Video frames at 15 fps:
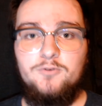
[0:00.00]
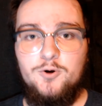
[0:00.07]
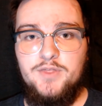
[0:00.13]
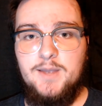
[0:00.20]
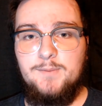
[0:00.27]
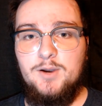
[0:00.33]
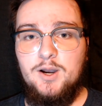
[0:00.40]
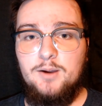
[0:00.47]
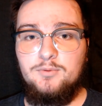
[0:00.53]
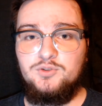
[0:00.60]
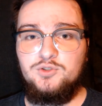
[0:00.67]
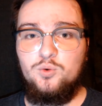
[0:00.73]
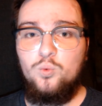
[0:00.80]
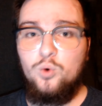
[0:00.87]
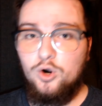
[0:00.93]
they be able to
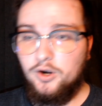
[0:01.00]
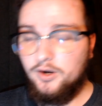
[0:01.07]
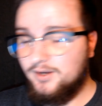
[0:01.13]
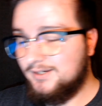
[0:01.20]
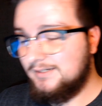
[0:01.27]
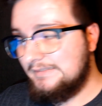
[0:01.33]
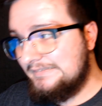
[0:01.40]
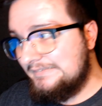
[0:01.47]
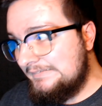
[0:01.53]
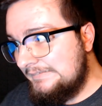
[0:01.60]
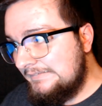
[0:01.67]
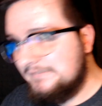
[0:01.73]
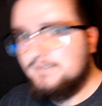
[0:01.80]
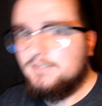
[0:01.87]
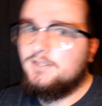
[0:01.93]
work.
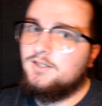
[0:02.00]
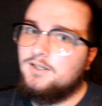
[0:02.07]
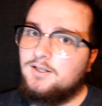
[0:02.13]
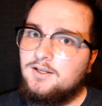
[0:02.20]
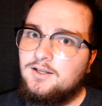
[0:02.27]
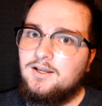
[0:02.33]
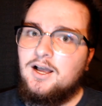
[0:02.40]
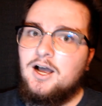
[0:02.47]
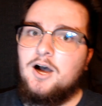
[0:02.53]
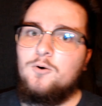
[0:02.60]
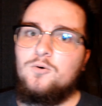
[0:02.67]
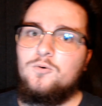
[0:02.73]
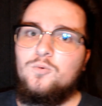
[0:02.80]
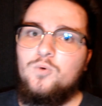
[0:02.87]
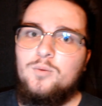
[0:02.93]
A
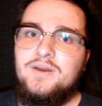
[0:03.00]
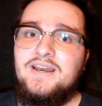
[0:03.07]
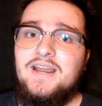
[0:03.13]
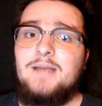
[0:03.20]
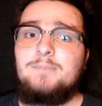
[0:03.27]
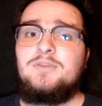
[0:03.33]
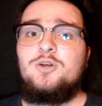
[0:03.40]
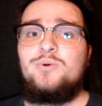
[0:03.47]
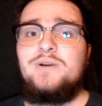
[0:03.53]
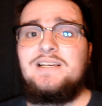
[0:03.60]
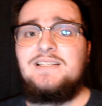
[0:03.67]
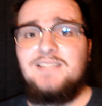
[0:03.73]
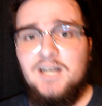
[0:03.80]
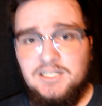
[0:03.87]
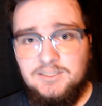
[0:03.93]
woman named
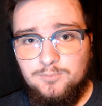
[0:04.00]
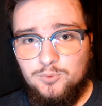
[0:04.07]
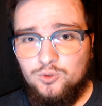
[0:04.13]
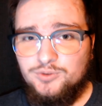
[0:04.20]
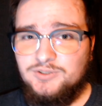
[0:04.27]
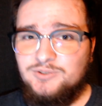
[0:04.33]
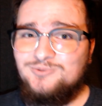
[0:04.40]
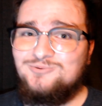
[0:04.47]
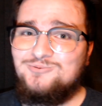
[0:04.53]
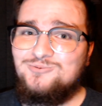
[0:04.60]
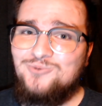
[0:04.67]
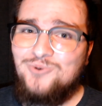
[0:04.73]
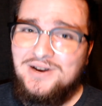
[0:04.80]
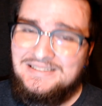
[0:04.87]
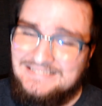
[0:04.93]
Louise Osborne
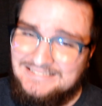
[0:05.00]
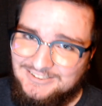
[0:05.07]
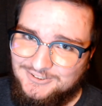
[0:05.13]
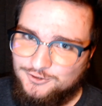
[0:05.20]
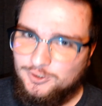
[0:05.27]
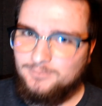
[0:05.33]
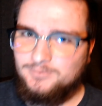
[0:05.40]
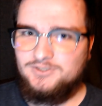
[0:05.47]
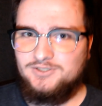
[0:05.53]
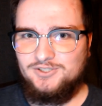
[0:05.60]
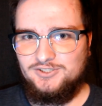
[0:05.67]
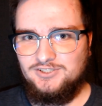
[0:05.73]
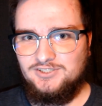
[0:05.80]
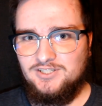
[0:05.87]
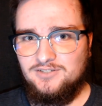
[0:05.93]
was strip
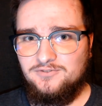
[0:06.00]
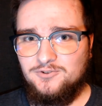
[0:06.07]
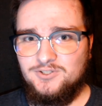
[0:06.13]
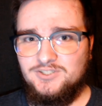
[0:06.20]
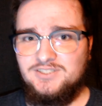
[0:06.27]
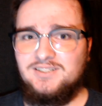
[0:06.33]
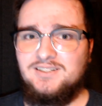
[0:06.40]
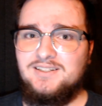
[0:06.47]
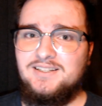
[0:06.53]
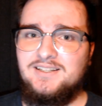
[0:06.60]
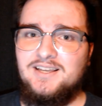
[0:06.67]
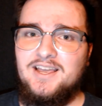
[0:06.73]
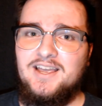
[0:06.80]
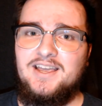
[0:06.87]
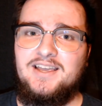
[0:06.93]
searched, unfortunately,
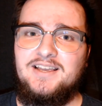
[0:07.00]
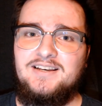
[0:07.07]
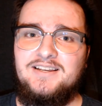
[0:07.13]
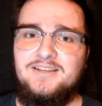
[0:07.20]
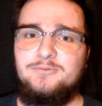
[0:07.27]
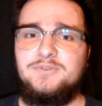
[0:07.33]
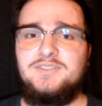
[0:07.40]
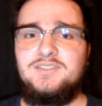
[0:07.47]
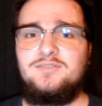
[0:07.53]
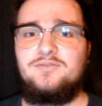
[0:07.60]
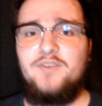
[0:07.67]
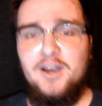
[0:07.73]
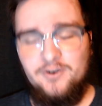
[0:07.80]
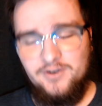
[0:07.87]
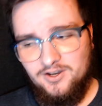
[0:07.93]
and it was
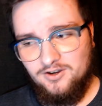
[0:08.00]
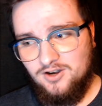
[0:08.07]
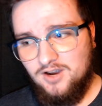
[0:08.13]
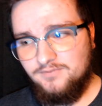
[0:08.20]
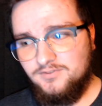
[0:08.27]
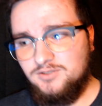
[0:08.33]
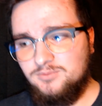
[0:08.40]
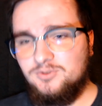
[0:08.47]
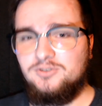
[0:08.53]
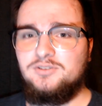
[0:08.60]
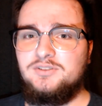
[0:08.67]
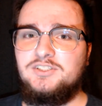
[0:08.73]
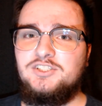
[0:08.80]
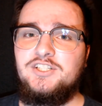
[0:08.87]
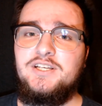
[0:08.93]
very uncomfortable.
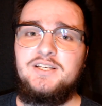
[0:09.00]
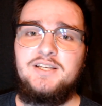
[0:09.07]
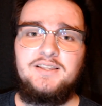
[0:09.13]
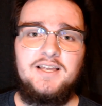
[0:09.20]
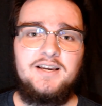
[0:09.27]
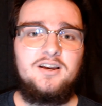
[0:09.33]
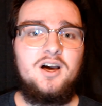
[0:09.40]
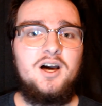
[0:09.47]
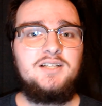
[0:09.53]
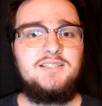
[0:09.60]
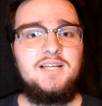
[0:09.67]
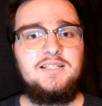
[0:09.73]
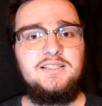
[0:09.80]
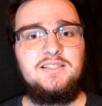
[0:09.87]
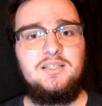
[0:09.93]
She then
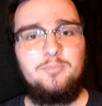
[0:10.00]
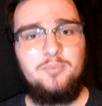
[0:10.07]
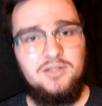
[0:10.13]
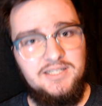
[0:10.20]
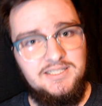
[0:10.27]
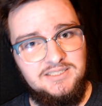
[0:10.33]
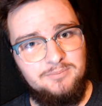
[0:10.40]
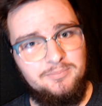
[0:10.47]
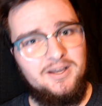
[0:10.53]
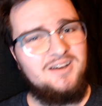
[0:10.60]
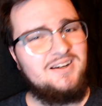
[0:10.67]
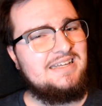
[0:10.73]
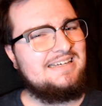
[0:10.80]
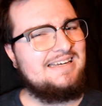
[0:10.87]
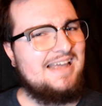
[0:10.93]
contacted the police about
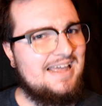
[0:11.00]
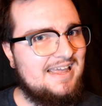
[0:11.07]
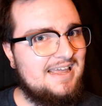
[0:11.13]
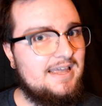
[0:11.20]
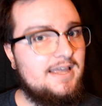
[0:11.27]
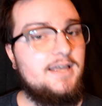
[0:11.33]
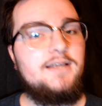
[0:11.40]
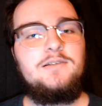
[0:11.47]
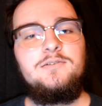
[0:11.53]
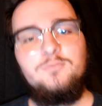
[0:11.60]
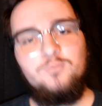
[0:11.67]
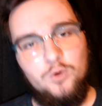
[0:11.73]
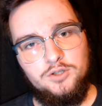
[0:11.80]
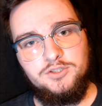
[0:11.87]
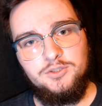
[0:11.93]
it, and
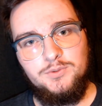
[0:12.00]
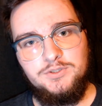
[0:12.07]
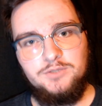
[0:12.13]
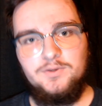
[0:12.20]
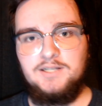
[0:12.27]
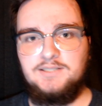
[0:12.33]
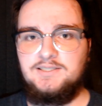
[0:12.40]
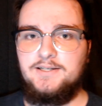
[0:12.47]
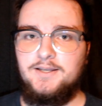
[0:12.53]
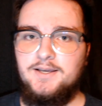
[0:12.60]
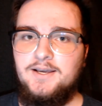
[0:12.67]
Walter was arrested.